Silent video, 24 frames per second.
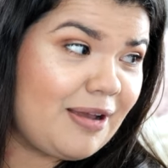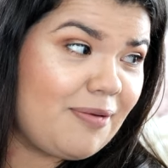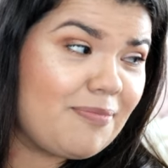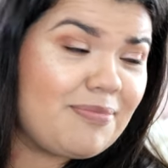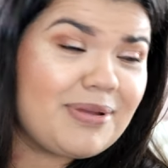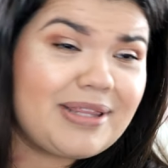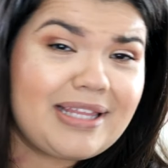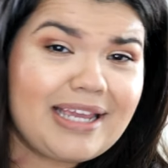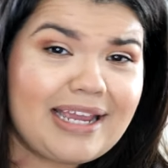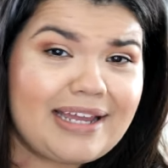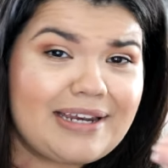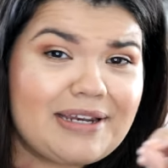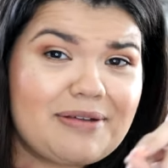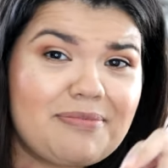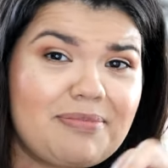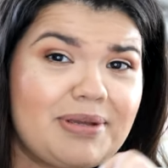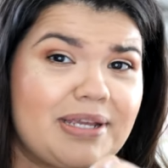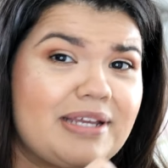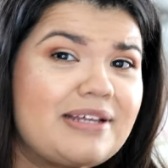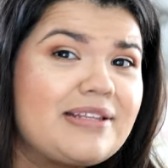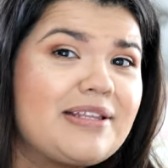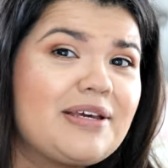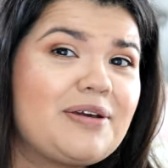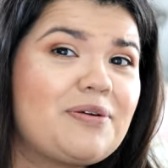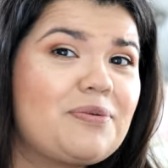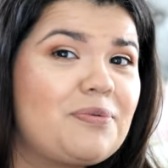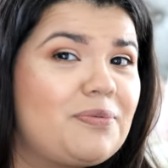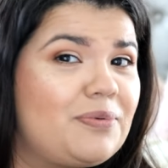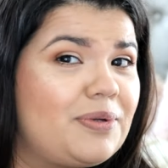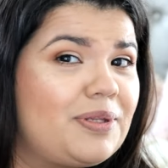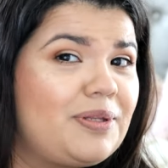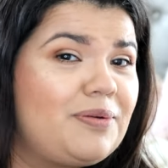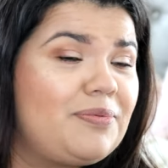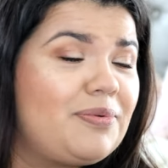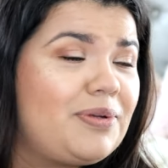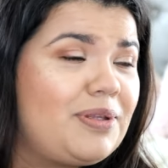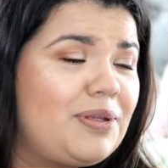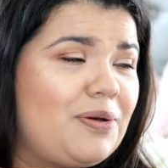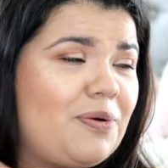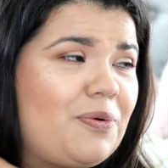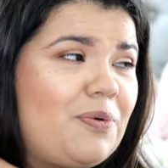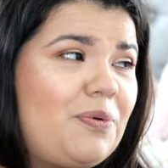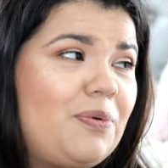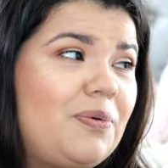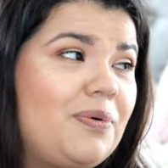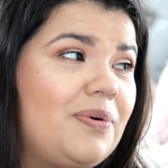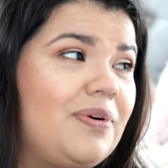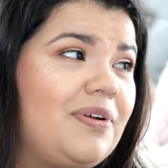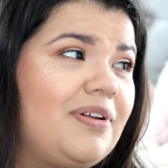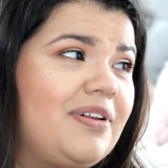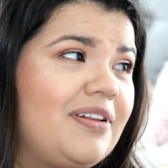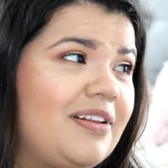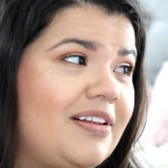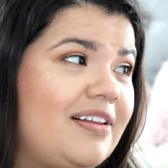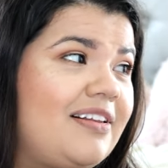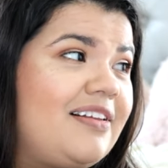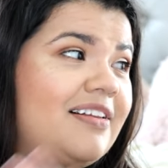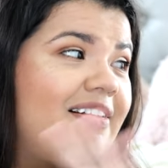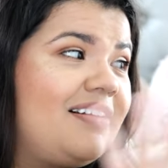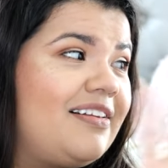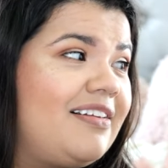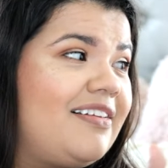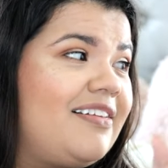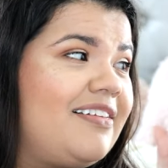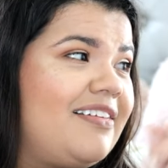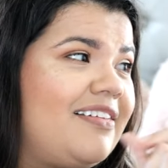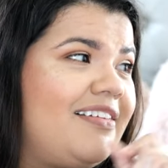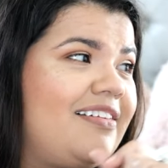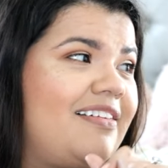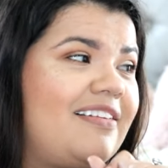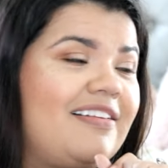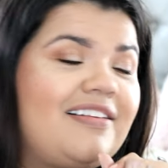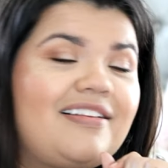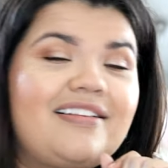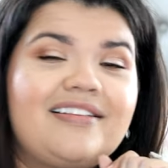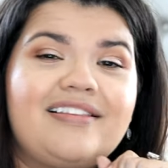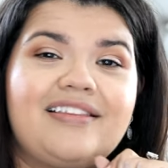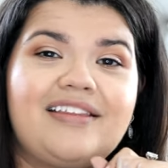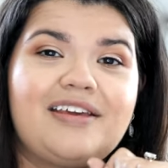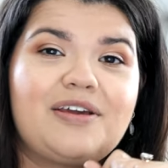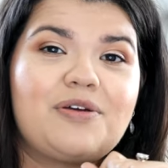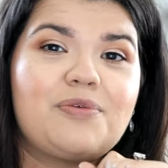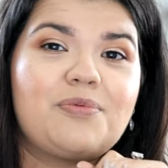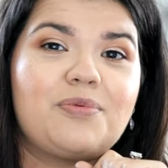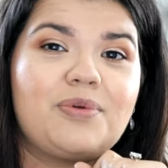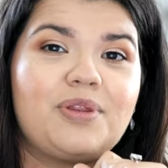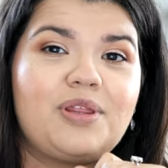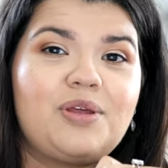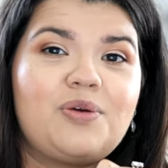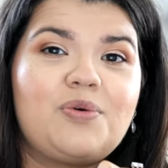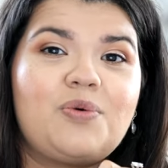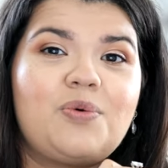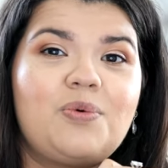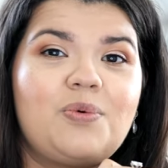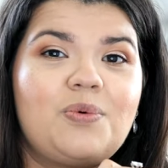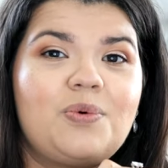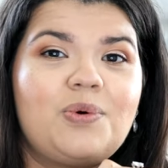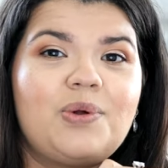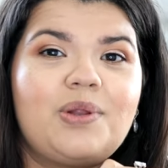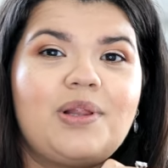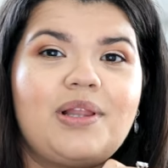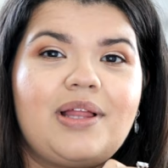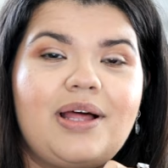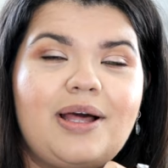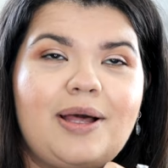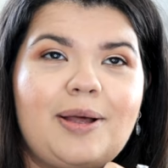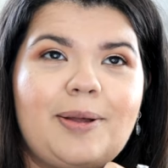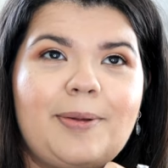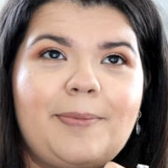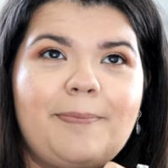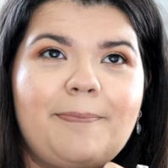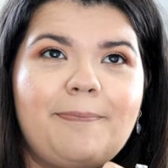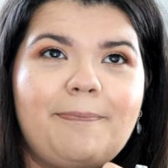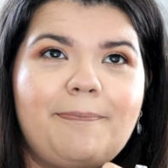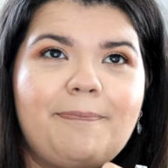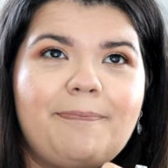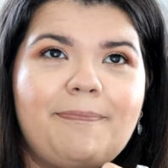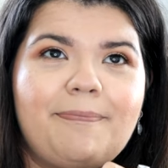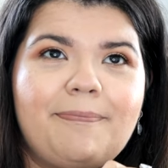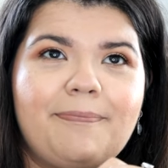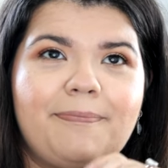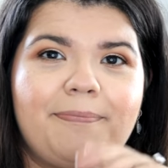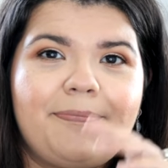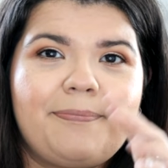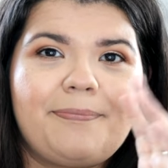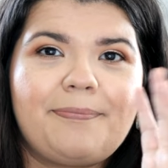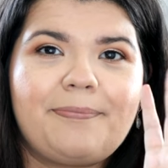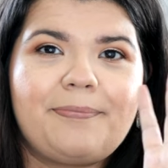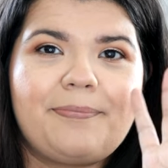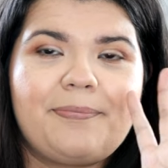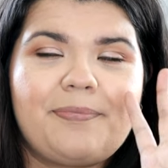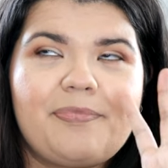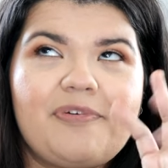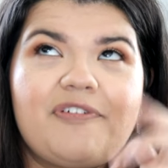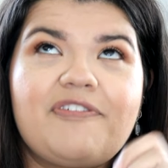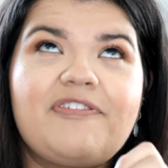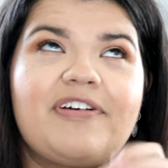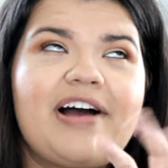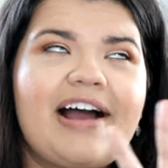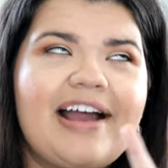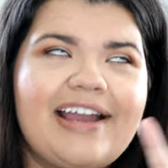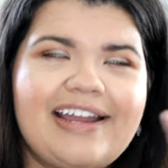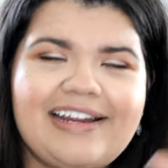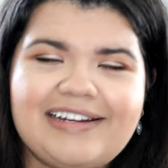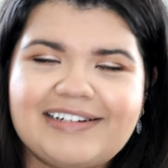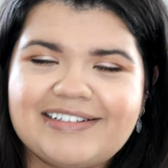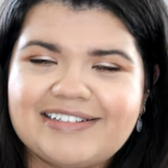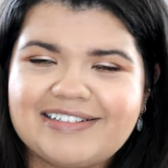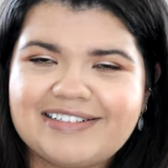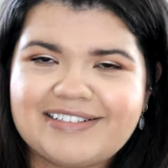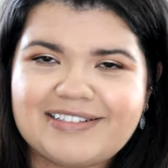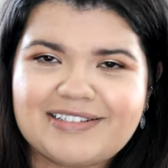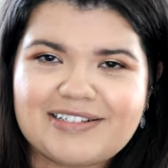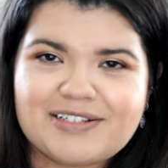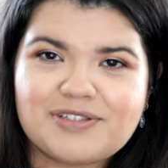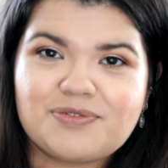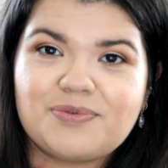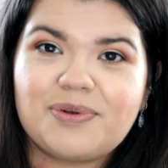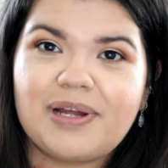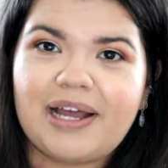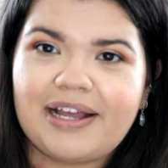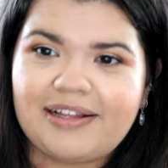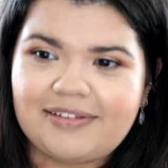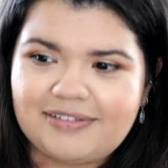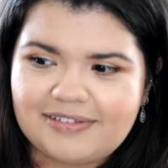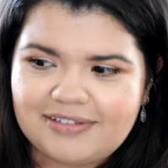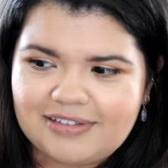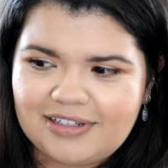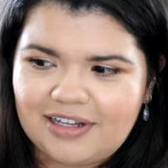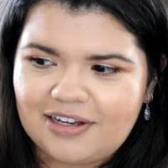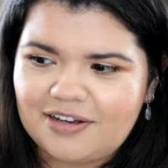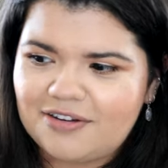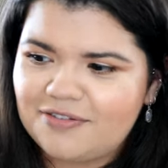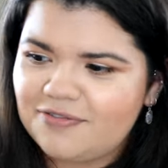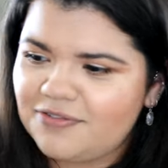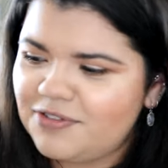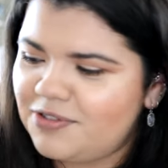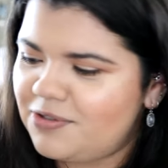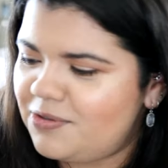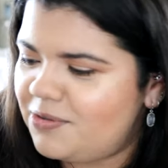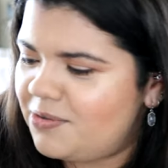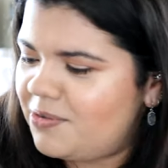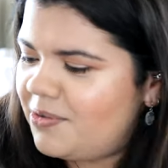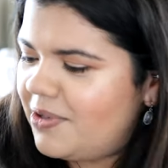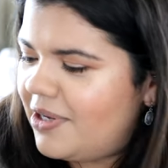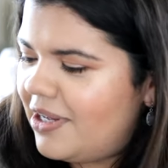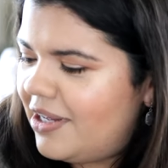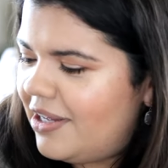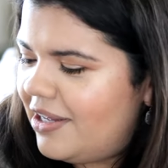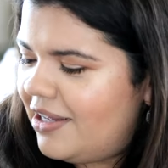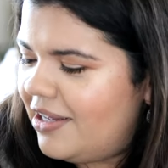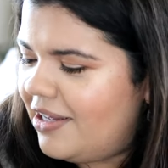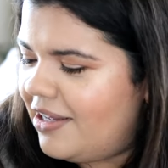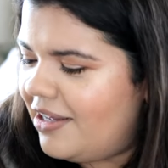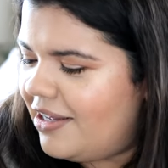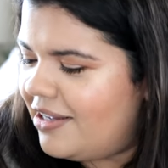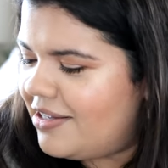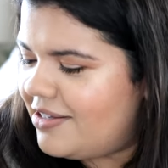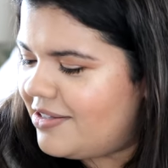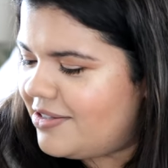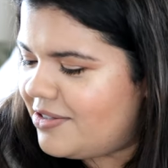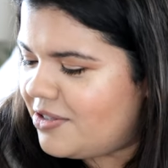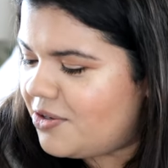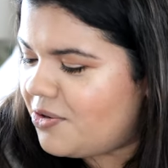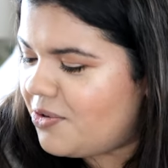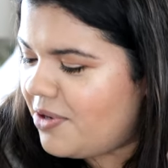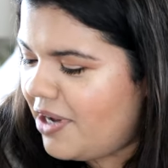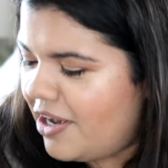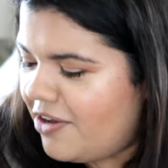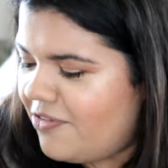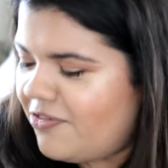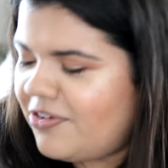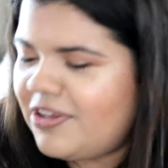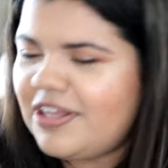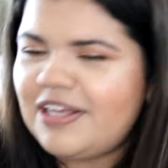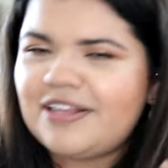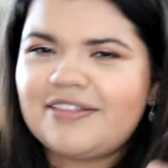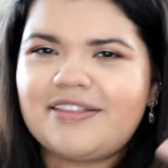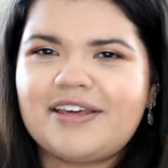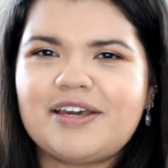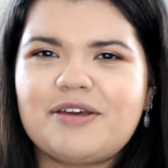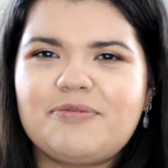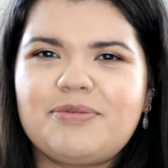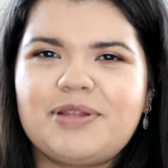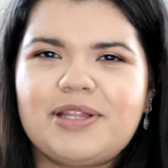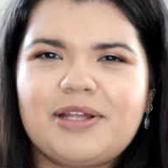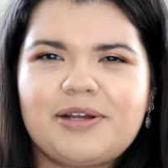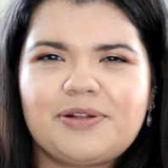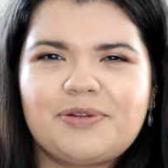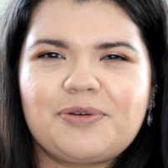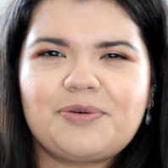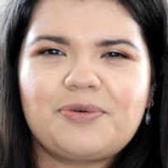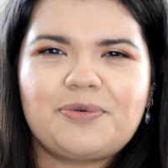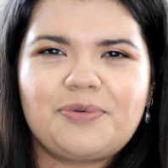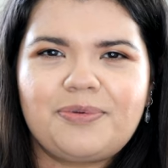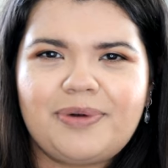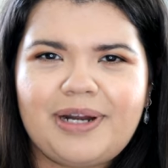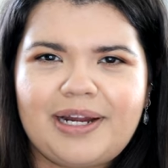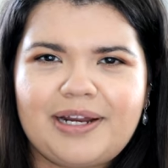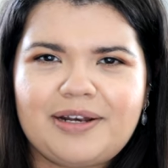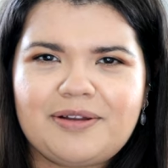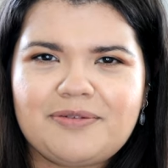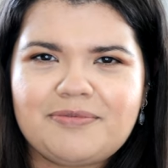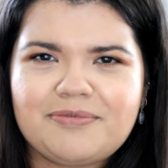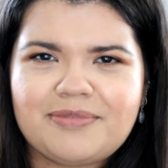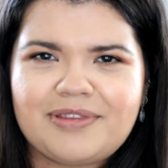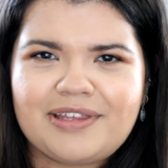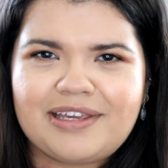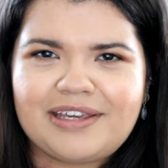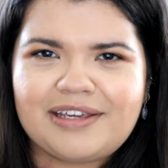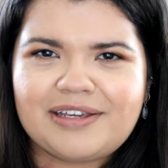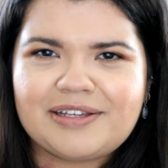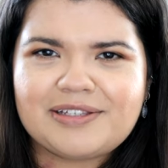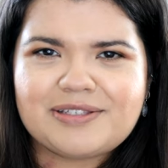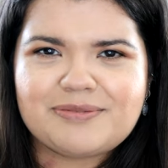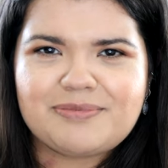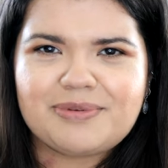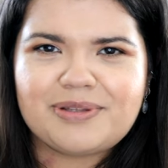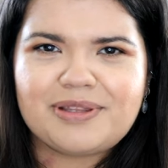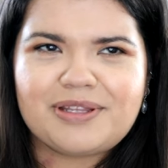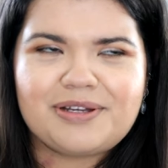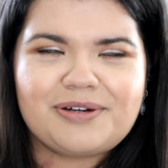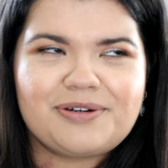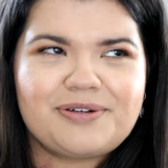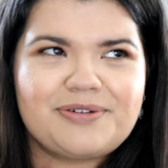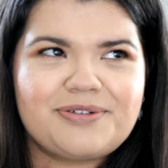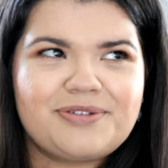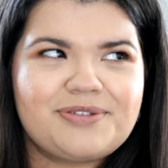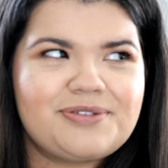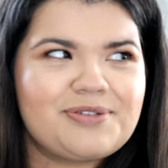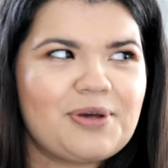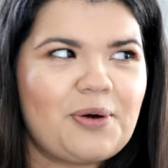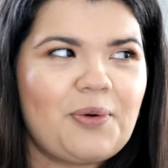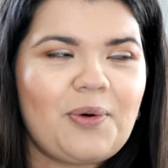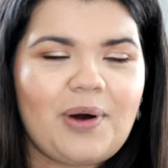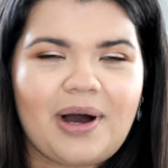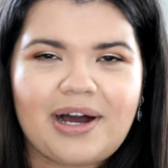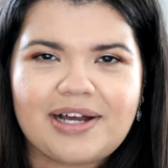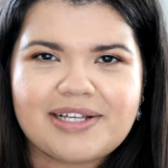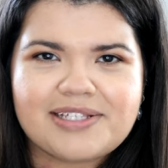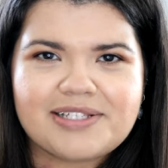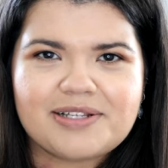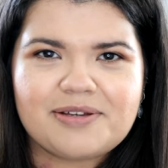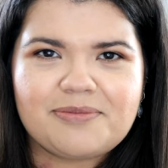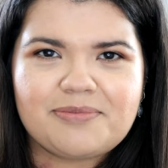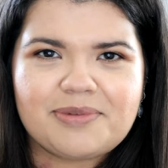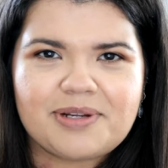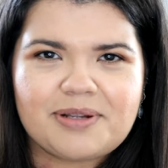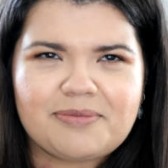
But they end up being like a really, really cool, like a really cool um, find. So that's what I love too. So I feel like they could be like little random things, but they're so awesome.